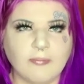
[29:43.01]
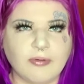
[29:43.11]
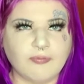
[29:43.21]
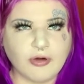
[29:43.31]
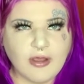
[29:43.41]

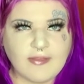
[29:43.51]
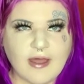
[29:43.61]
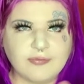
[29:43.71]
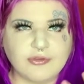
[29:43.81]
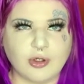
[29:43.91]
Before all
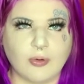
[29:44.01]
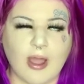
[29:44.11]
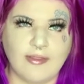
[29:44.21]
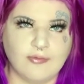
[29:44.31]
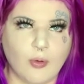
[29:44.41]
that, though,
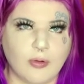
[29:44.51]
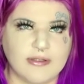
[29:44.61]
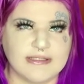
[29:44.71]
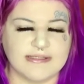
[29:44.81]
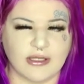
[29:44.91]
in the
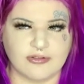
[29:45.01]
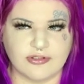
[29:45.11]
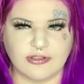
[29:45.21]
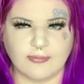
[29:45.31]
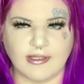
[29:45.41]
holding cell, so
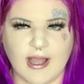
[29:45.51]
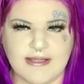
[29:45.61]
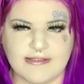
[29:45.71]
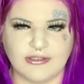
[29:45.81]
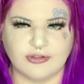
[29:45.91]
there were
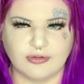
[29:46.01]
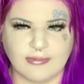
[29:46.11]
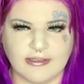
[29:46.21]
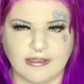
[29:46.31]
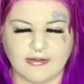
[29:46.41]
guys that knew
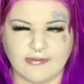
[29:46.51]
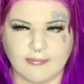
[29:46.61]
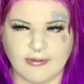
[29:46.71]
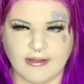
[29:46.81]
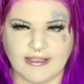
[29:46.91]
me there, and they
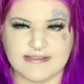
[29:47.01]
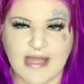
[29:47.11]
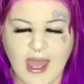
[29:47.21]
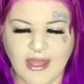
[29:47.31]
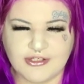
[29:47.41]
were like,
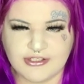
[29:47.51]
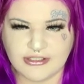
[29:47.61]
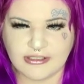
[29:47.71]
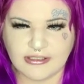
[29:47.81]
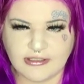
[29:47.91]

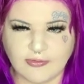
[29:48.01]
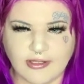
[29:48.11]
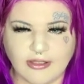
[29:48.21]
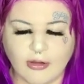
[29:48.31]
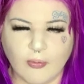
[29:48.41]
Saggis, they were
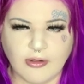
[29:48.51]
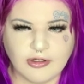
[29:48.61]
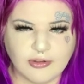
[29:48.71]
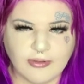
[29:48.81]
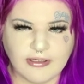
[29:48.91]
like, yo, what
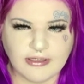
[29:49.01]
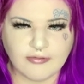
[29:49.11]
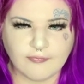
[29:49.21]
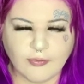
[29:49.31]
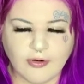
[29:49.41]
are you in
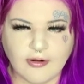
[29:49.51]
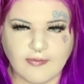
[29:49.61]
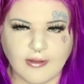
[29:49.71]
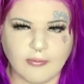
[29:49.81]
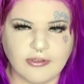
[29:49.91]
here for?
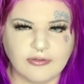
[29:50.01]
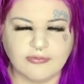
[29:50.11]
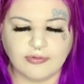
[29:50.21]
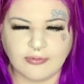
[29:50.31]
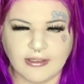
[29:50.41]
Like, what are you
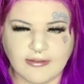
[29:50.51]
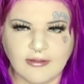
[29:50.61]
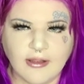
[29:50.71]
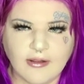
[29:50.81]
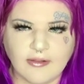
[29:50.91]
doing?
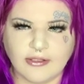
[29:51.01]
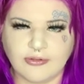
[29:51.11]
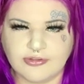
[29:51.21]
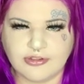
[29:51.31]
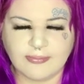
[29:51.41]
Like,
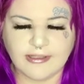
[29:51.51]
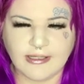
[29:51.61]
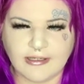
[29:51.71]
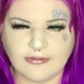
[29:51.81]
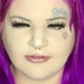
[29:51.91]
you shouldn't be
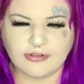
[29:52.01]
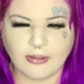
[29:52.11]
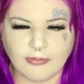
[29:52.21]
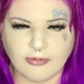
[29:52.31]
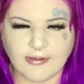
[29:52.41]
getting into
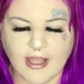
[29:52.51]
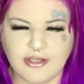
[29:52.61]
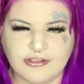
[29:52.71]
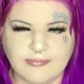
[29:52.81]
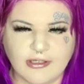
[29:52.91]
trouble. Like,
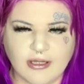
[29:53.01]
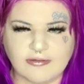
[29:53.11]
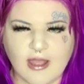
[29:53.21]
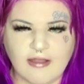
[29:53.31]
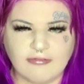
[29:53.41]
I should be
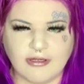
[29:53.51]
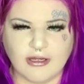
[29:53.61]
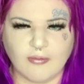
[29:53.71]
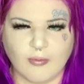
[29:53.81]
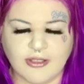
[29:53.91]
on live right
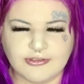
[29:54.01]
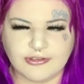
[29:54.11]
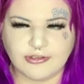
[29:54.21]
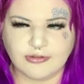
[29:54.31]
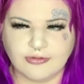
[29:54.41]
now
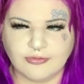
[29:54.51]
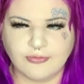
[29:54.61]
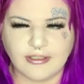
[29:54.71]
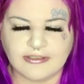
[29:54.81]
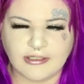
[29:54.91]
watching
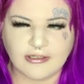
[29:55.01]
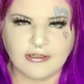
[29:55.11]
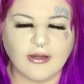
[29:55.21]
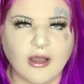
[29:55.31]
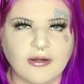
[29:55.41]
you. Like,
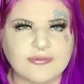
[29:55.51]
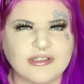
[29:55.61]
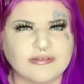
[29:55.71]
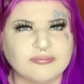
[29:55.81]
da-da-da-da. And I'm